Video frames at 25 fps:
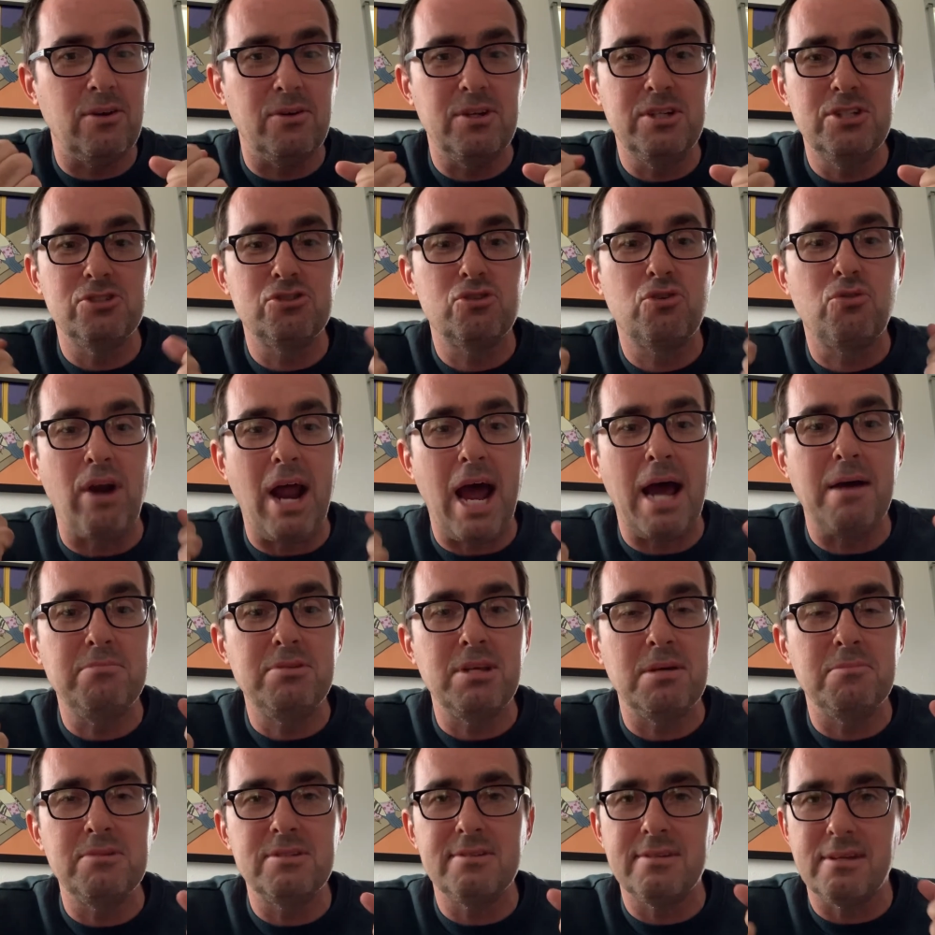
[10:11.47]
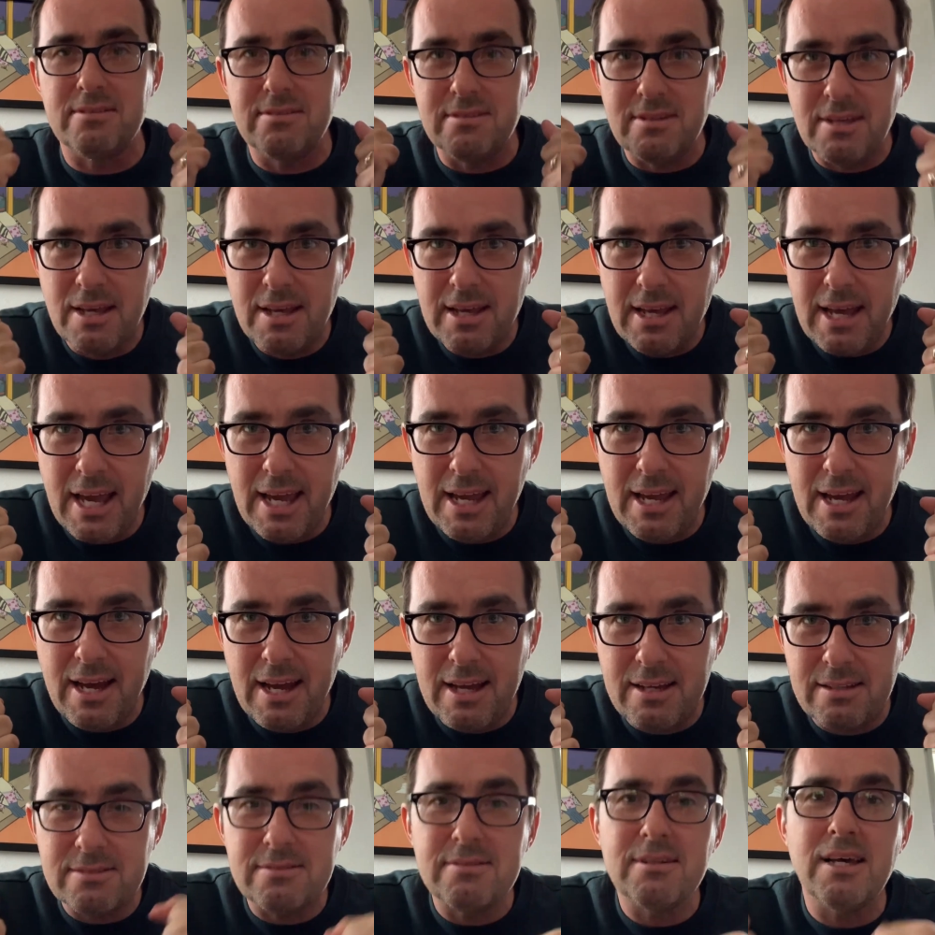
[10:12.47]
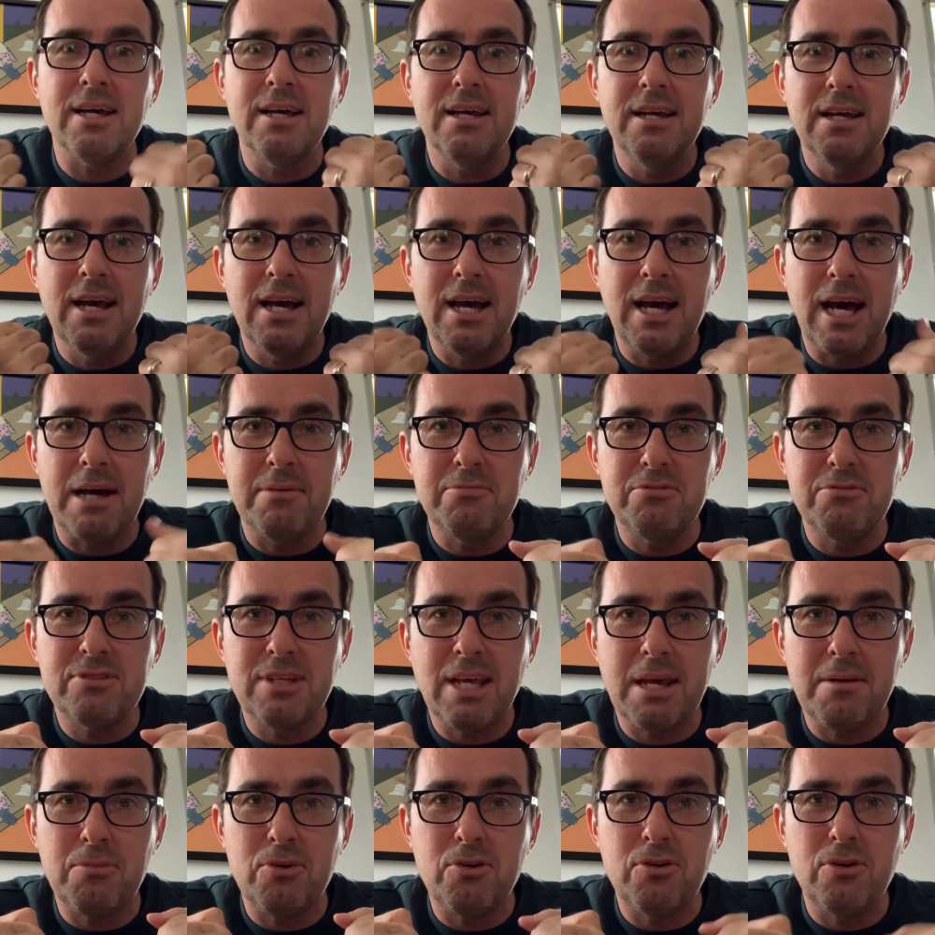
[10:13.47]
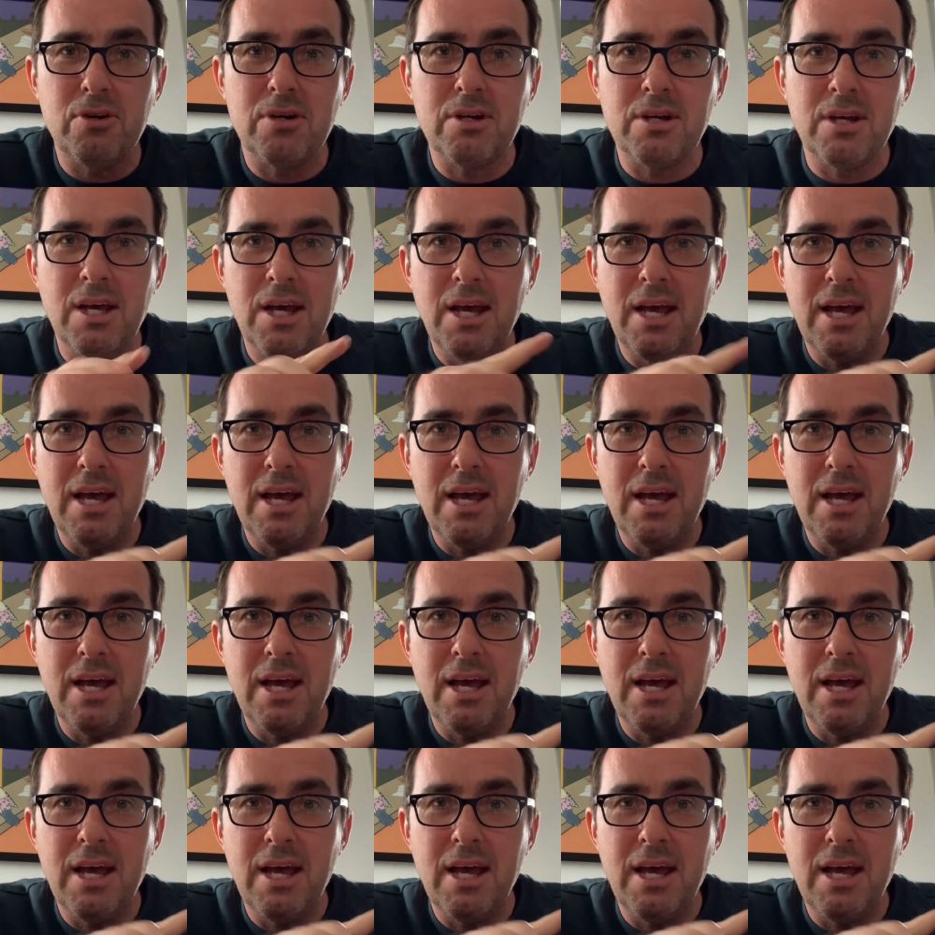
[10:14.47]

He just grabs them and says, hey guys, I'm Sam Cooke.